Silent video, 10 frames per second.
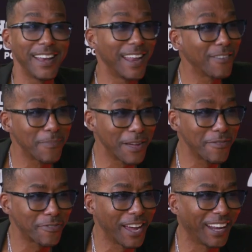ain't never been
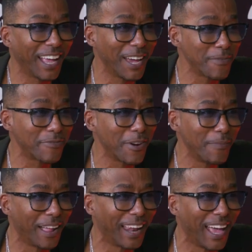afraid of air before in
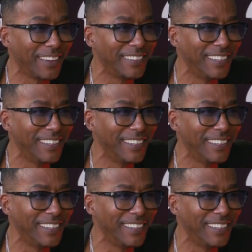my life.